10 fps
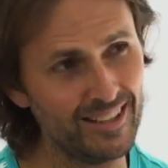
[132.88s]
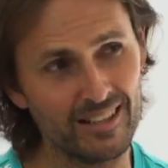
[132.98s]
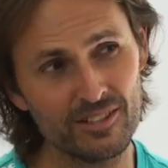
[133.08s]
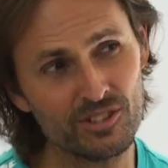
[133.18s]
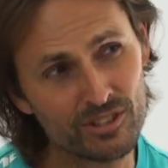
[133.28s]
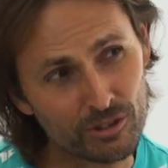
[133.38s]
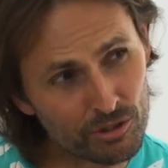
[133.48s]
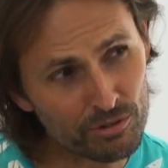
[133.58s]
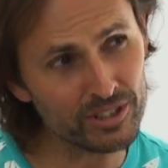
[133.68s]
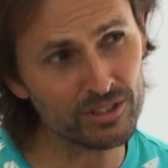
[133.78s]
Now, this is a
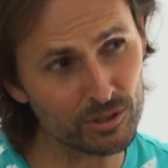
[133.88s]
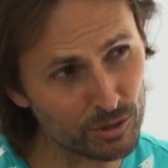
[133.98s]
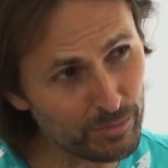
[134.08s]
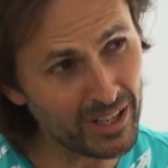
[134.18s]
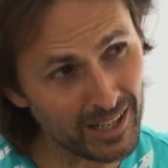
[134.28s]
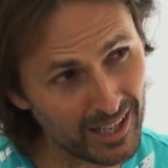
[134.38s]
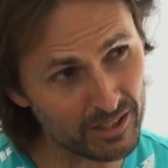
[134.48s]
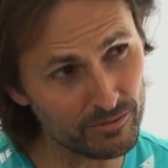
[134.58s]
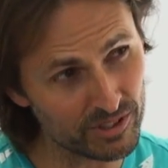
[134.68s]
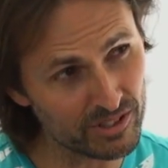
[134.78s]
critical
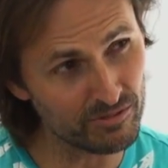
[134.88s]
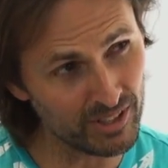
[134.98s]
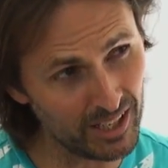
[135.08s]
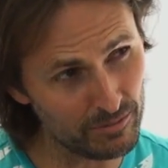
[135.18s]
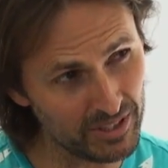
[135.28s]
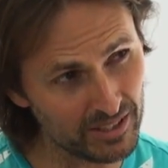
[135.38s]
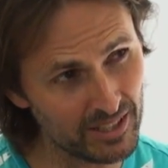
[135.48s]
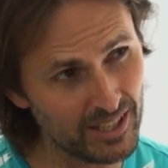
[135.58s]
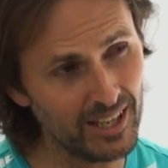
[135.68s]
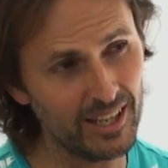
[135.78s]
part of its development.
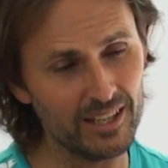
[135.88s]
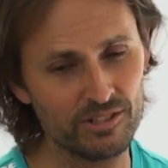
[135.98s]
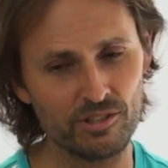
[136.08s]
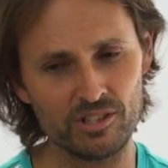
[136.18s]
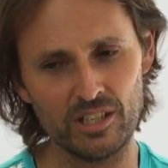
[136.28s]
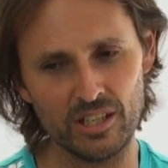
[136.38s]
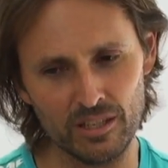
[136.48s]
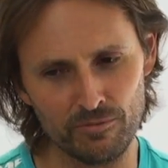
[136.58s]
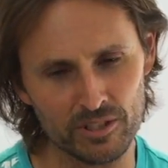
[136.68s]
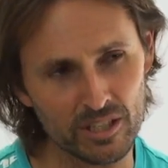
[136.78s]
You
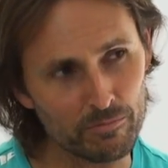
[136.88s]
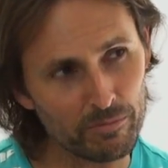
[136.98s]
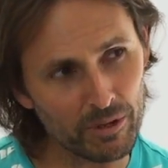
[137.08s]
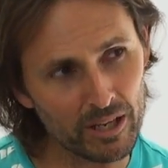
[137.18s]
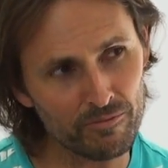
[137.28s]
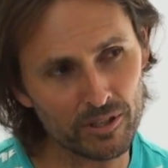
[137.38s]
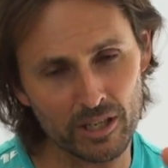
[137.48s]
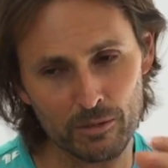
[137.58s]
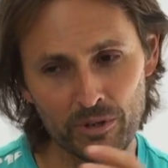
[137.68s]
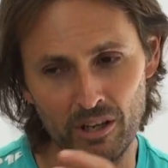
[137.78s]
see, if
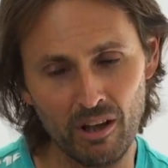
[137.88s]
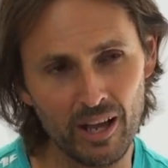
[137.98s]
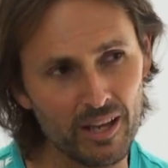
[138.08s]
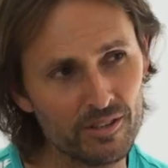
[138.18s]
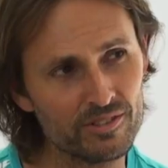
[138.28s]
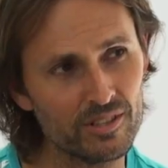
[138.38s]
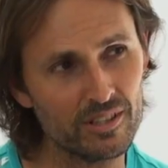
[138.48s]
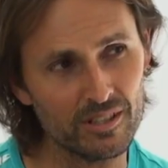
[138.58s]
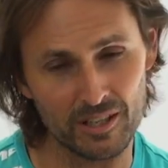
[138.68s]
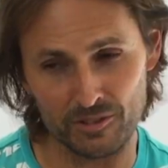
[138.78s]
it applies
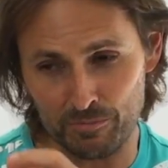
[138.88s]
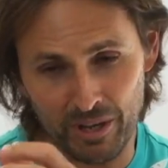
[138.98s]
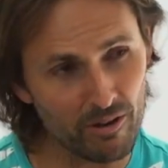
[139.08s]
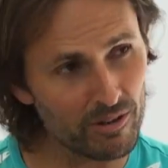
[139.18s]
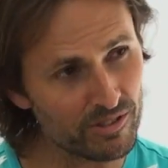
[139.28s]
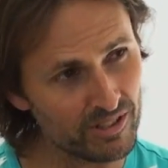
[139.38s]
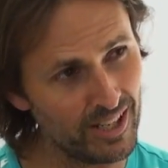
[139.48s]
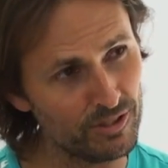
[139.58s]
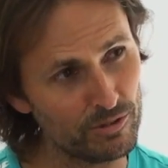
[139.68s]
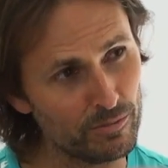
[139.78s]
its parents'
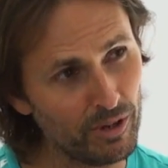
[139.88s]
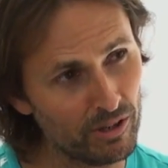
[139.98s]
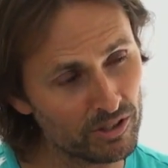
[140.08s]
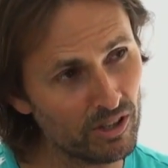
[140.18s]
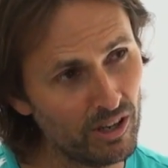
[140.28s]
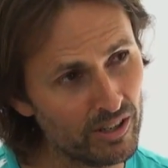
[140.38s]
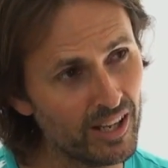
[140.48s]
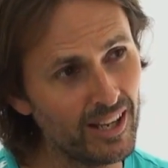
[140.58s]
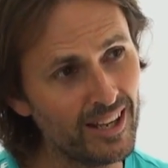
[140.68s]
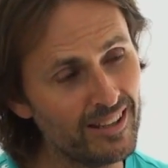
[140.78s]
nature upon God,
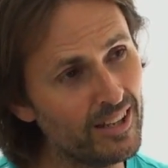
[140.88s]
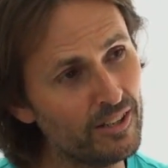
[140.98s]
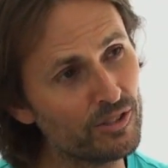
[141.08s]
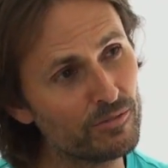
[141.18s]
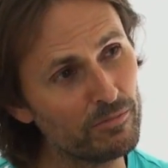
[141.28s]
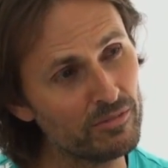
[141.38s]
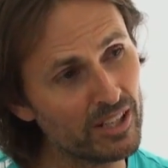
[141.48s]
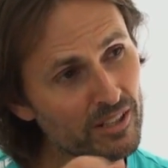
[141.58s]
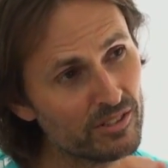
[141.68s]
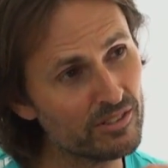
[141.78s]
then
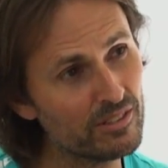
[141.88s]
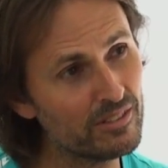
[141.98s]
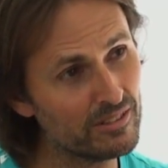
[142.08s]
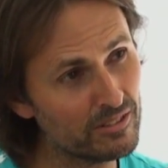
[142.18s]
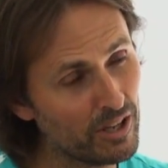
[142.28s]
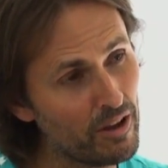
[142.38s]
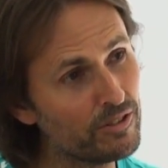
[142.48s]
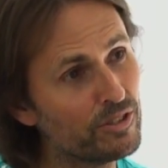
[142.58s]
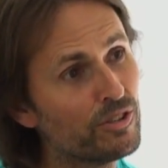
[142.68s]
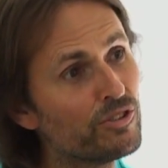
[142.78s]
it's
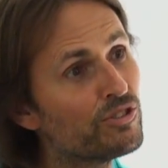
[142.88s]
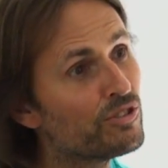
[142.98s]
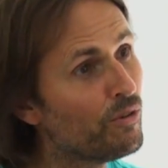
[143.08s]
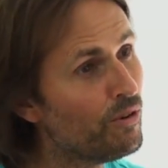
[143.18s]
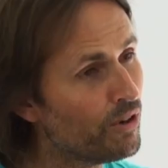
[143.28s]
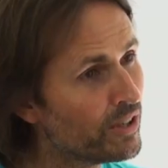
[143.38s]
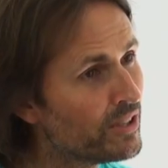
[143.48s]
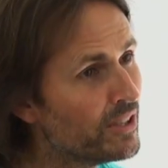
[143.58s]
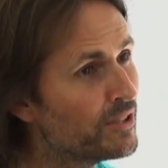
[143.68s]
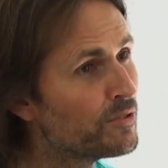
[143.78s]
going to
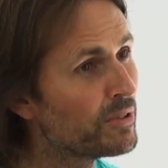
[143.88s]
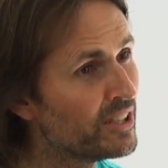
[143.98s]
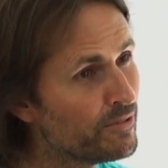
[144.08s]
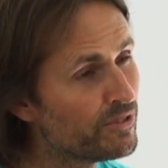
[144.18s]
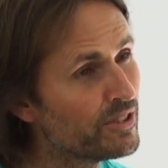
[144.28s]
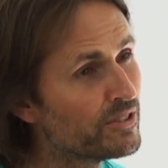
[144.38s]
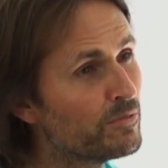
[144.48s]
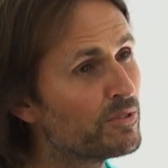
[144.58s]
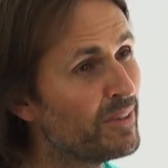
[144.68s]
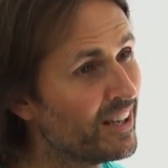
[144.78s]
distort its belief
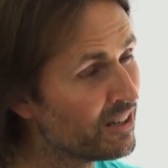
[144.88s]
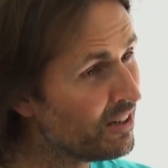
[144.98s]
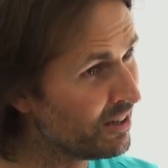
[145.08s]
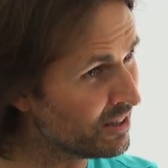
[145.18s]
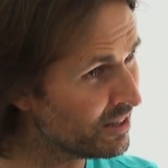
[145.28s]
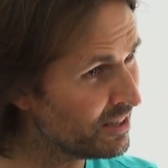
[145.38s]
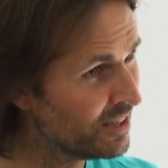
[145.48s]
systems about God.